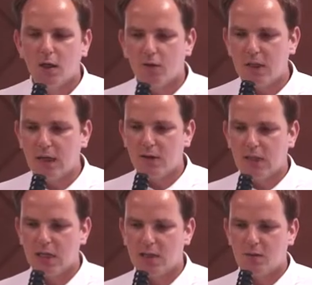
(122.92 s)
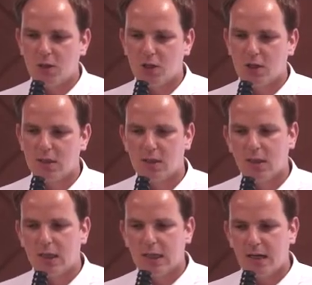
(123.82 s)
greenhouse gas emissions
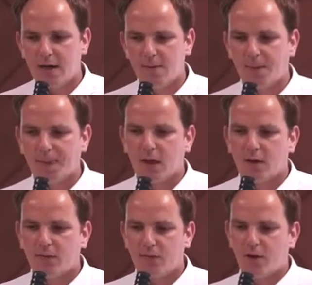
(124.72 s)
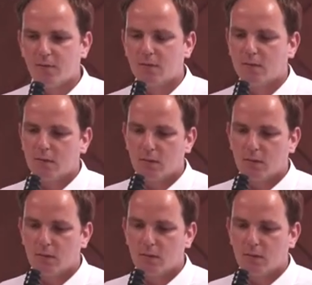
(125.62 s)
come from